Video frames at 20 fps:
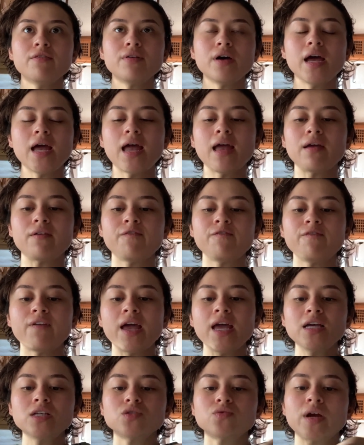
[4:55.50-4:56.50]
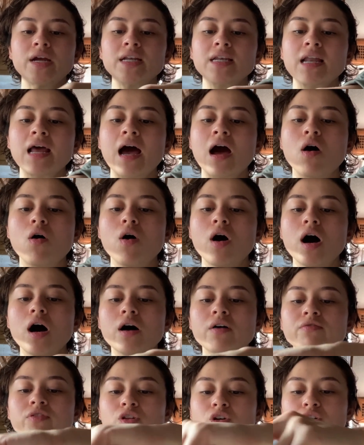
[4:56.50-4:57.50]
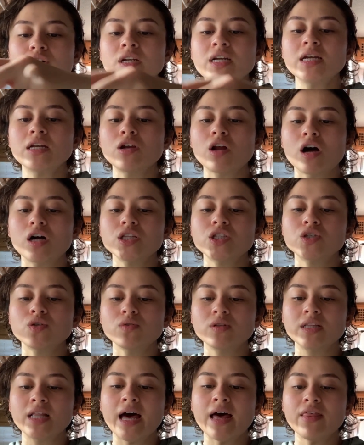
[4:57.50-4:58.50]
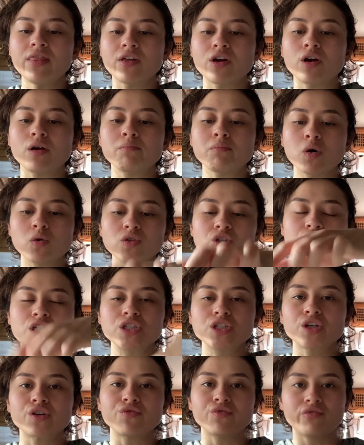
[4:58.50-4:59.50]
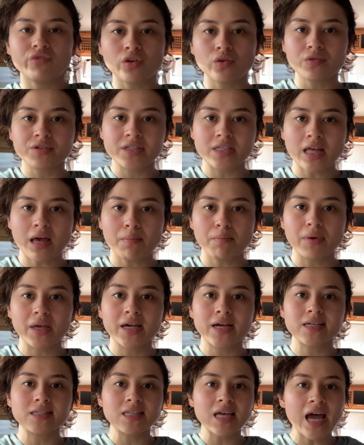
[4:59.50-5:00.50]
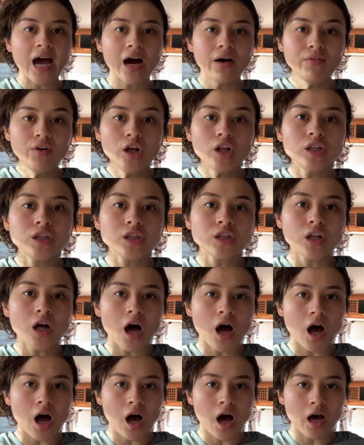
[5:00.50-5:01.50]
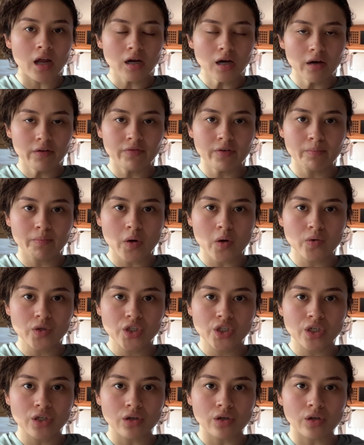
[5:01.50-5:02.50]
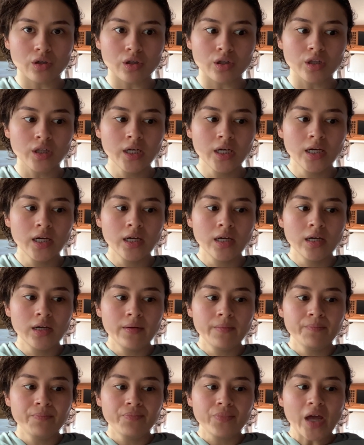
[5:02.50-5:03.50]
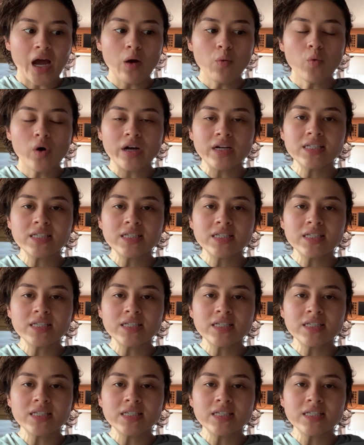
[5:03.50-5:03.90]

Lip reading: a phase right now of learning not to let their emotions confuse them, because they have a lot of emotional, I want to